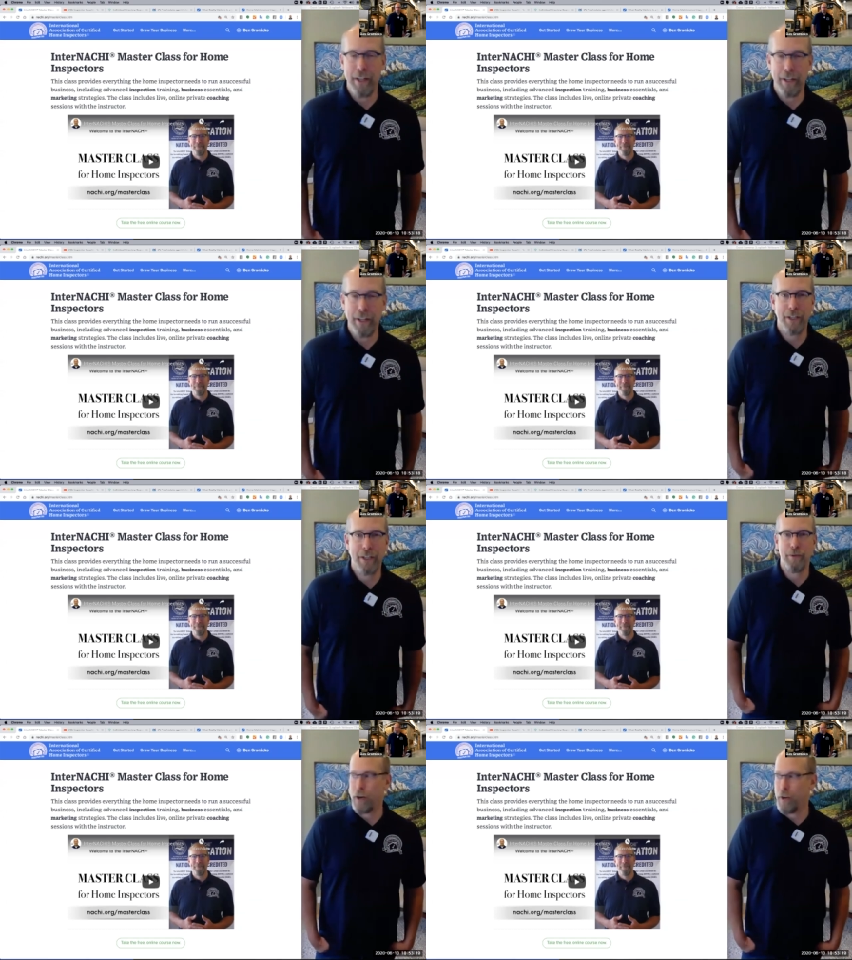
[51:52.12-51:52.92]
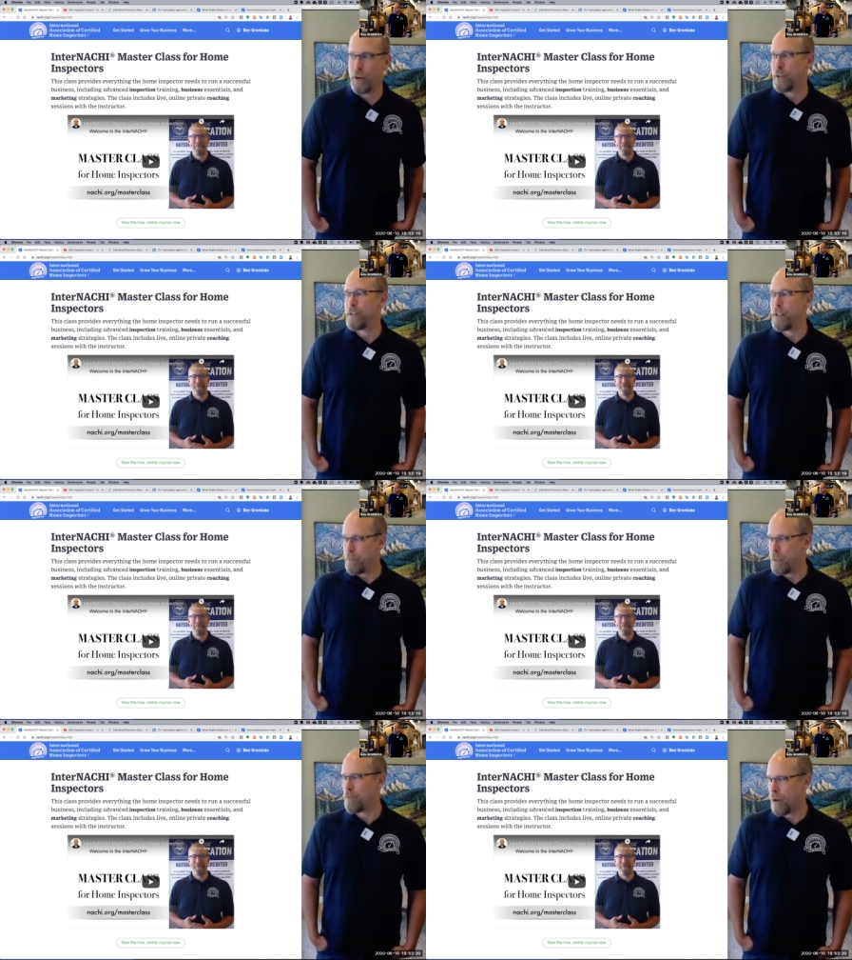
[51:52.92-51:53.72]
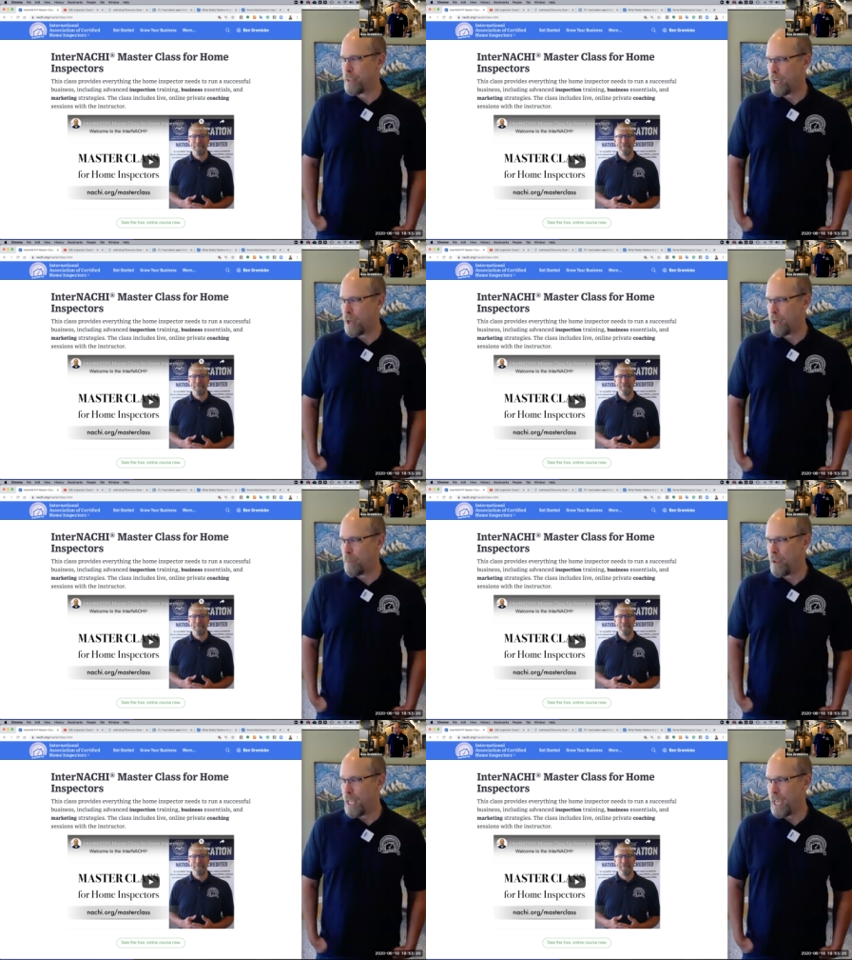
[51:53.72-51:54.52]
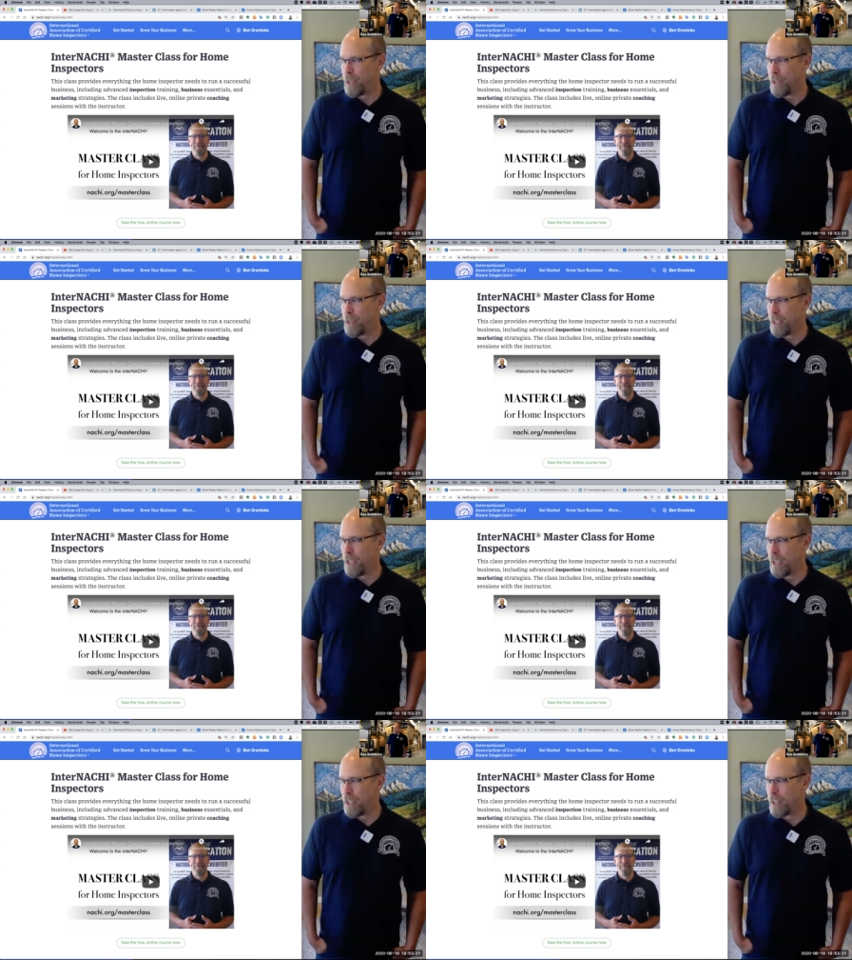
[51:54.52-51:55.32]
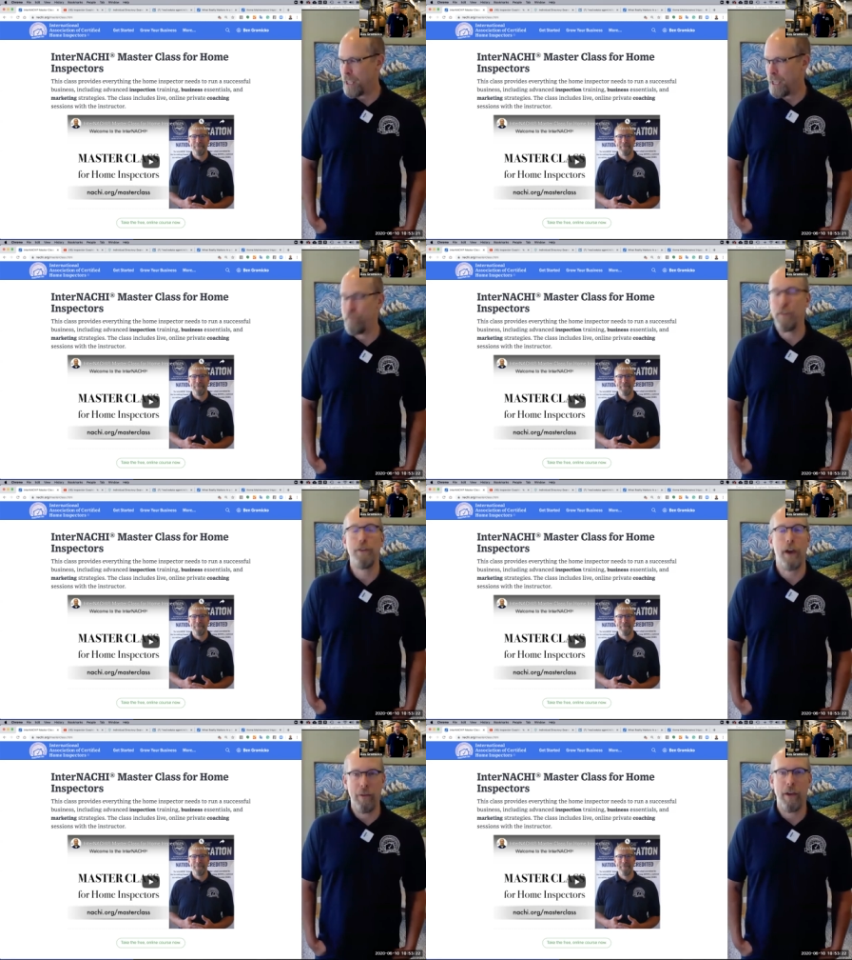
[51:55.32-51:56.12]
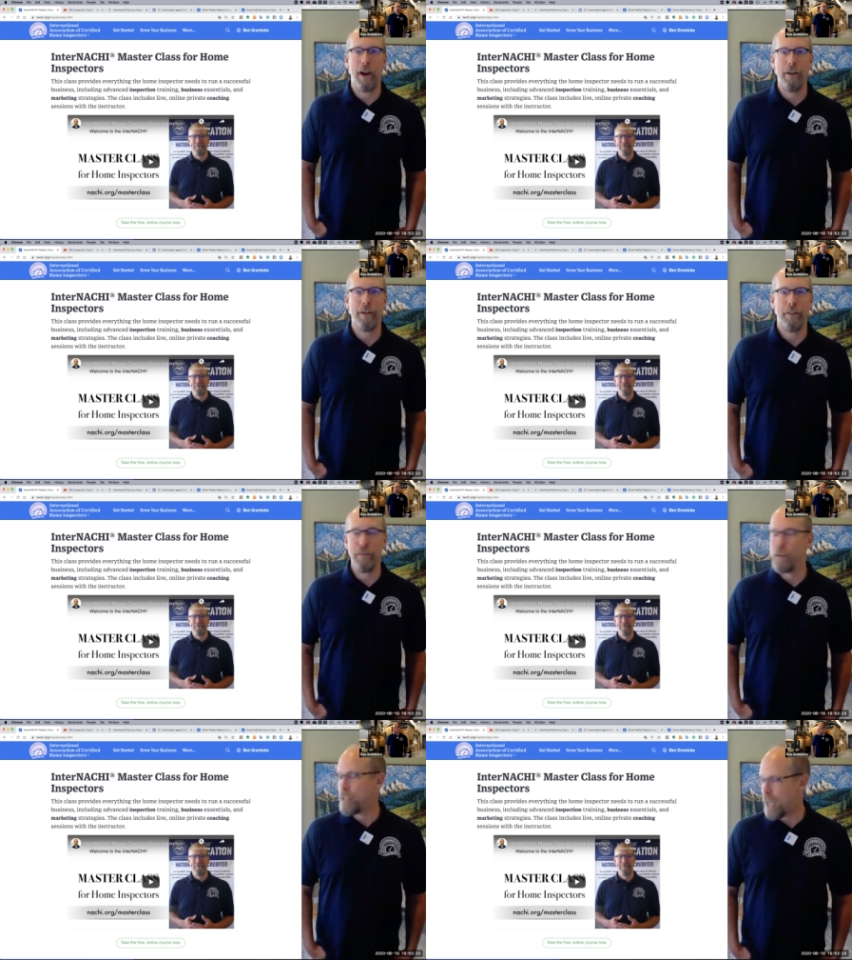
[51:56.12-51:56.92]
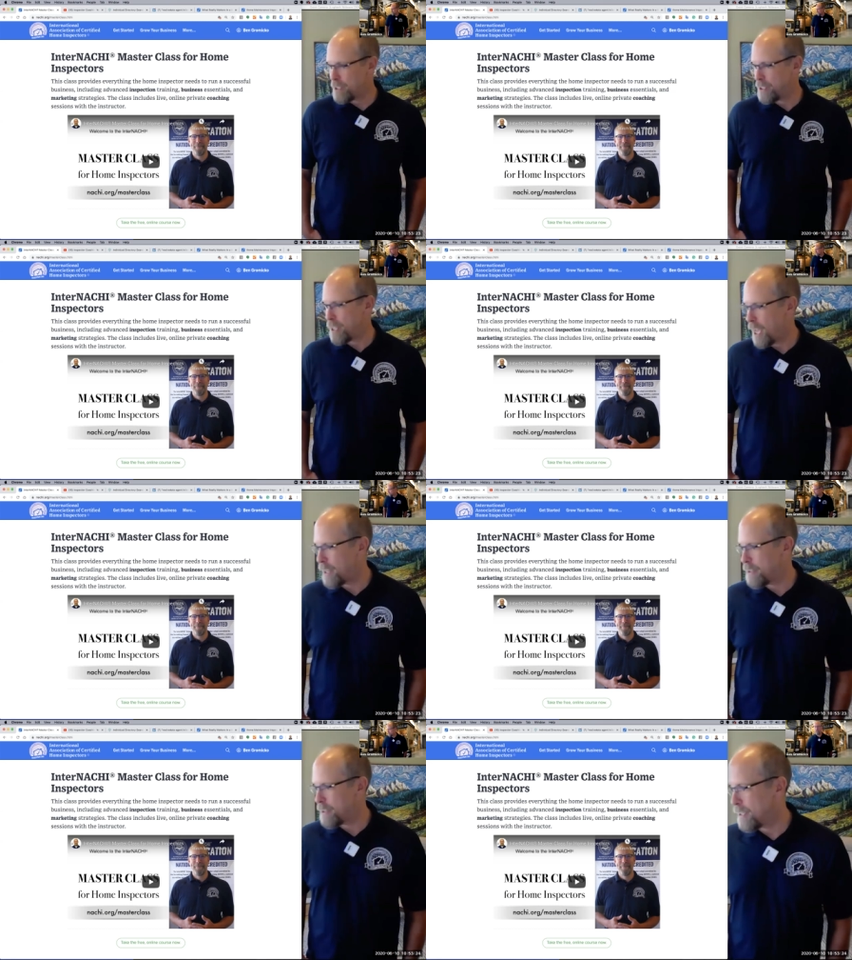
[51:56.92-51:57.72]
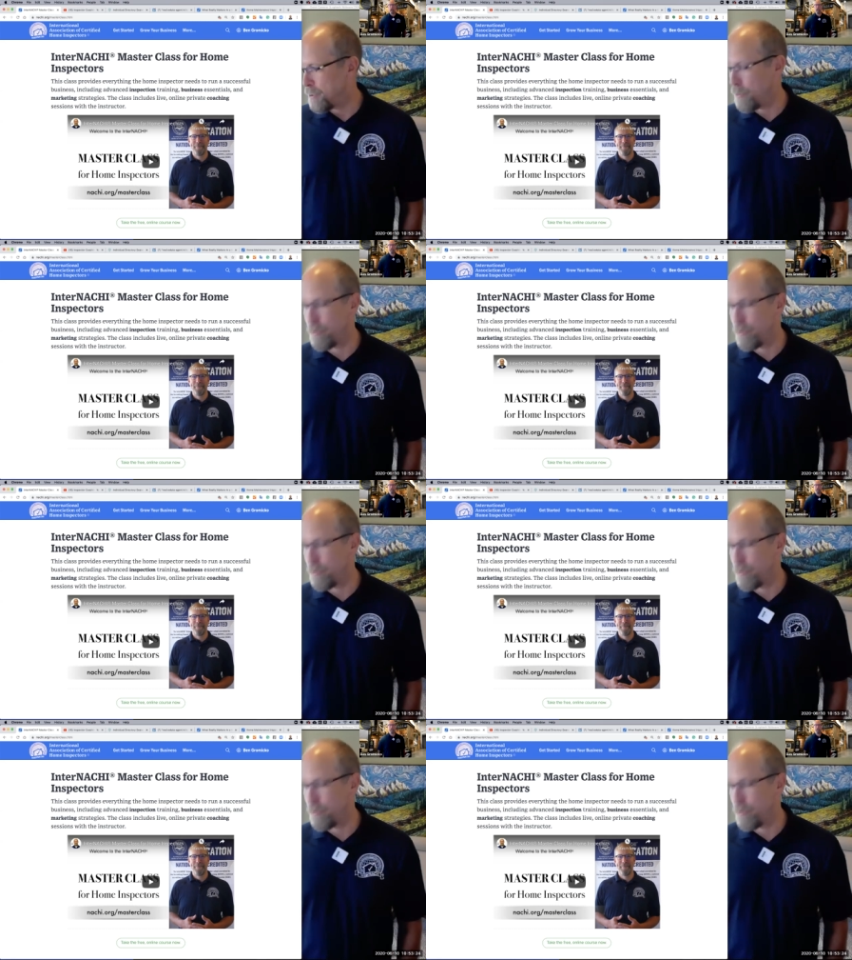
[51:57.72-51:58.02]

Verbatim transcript: where there is something wrong with the home, and if you go there, if you touch that, You'll die.